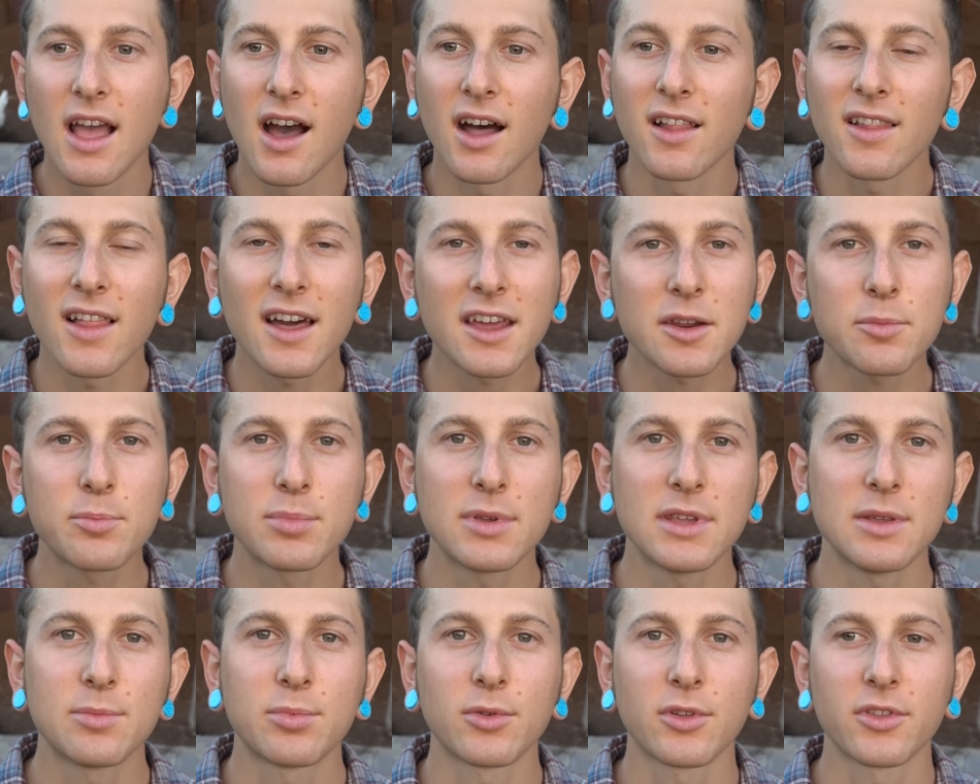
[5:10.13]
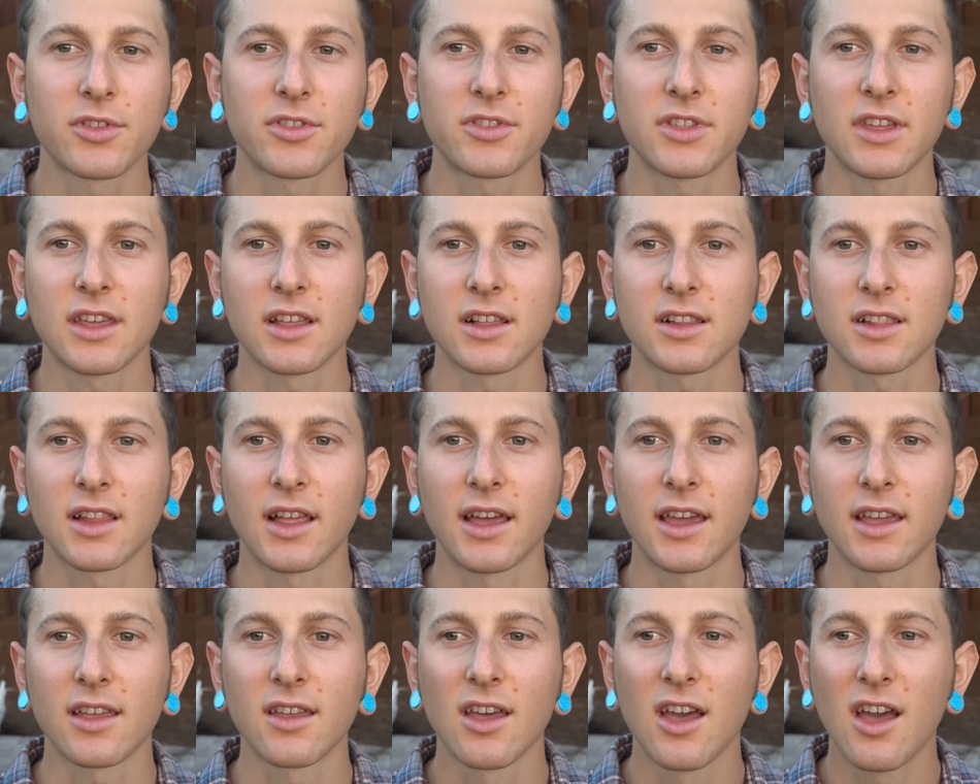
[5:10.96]
A lot of people think
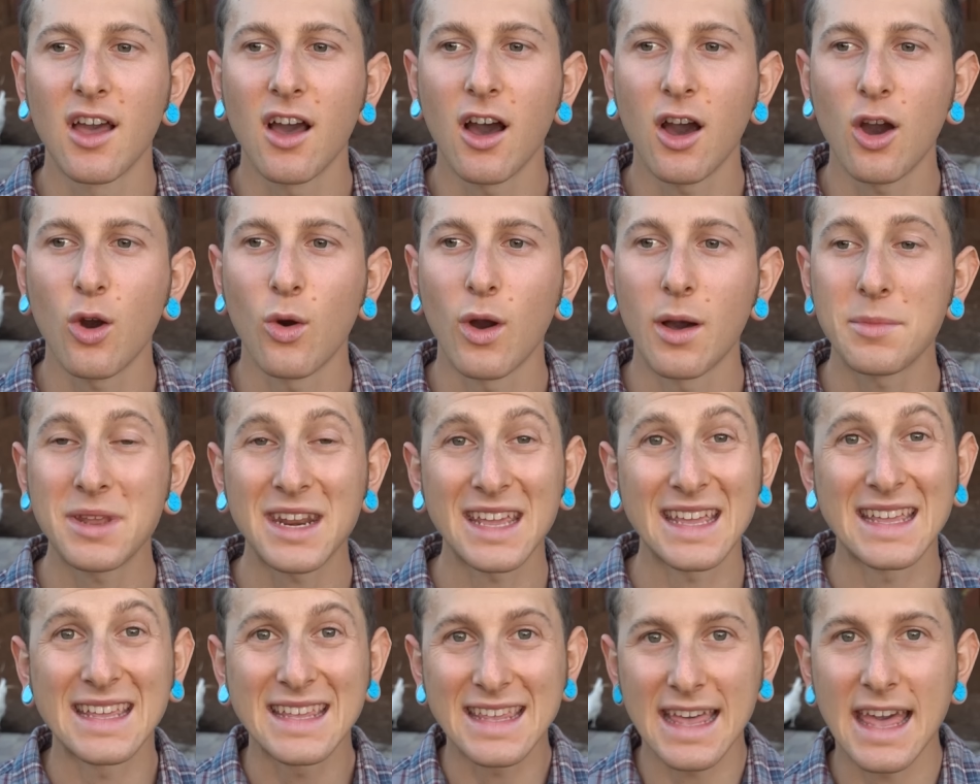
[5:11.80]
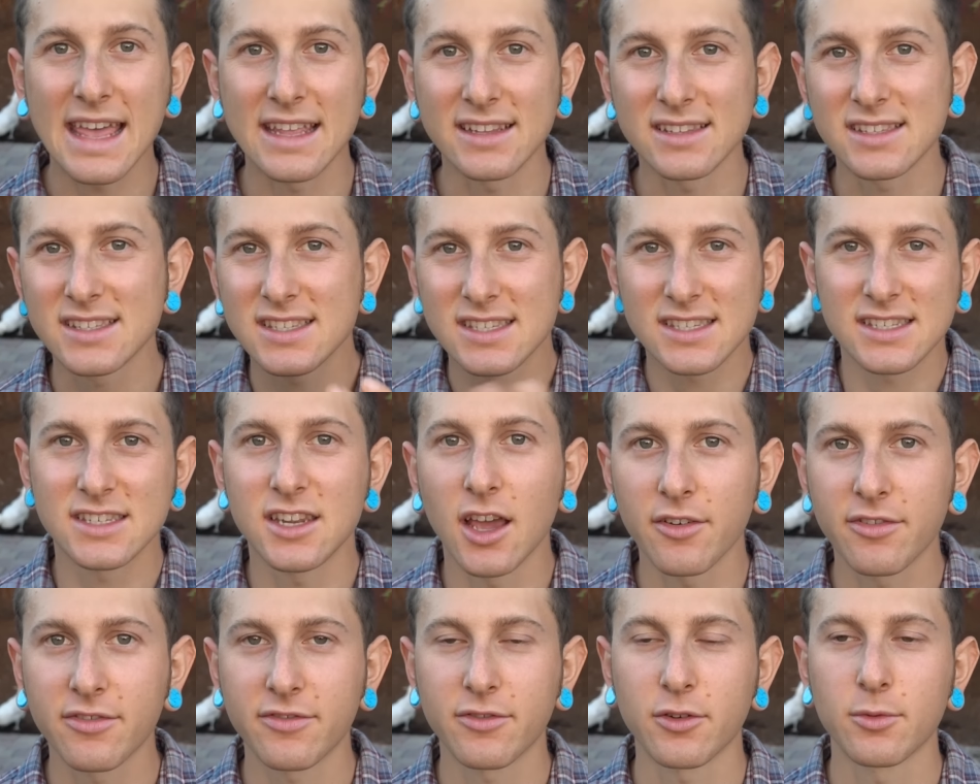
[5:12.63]
like, oh, I'm gonna get
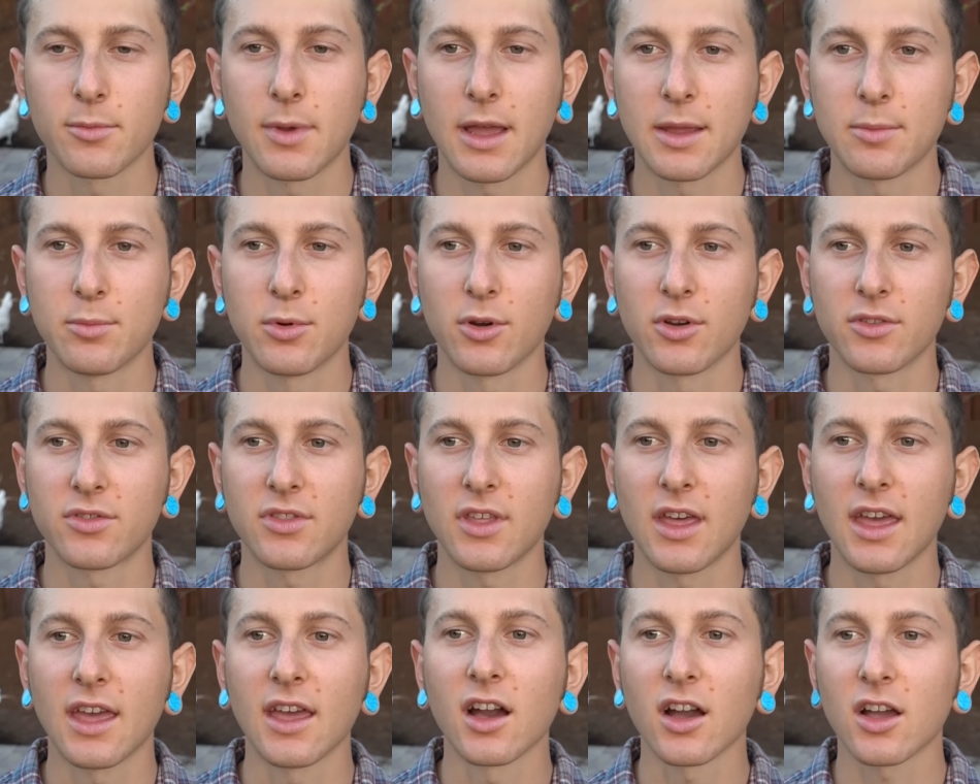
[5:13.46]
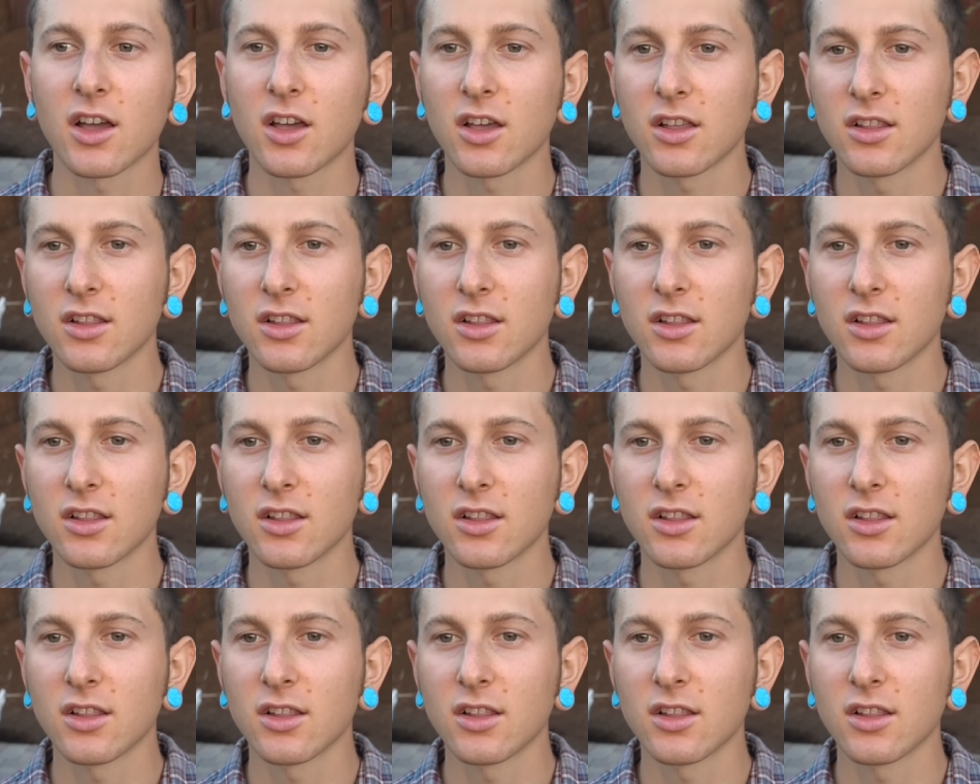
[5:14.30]
stuff for my birthday,